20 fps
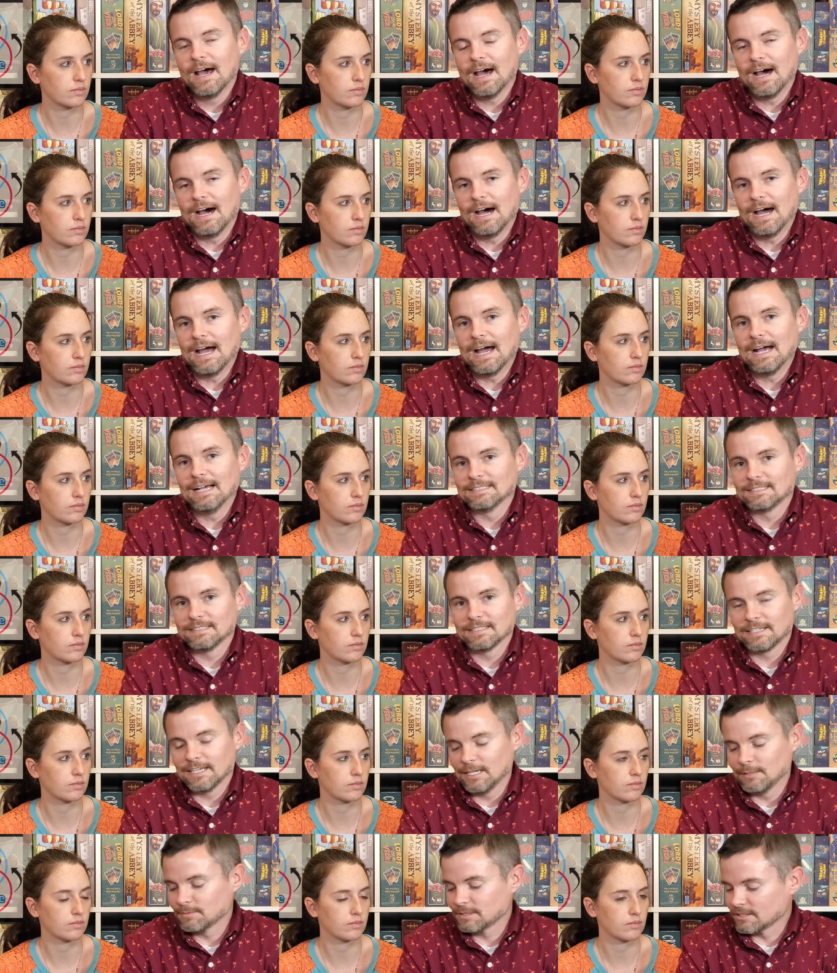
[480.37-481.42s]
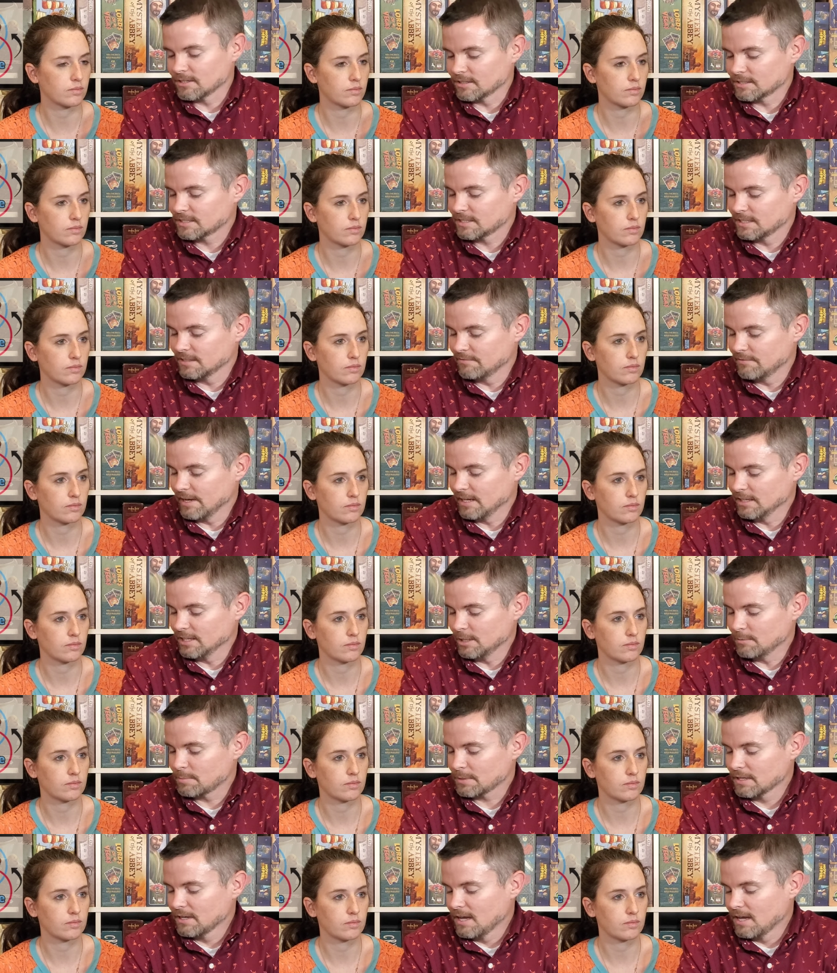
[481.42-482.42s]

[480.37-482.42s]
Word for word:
Speaker 1: uh, as the game starts to develop.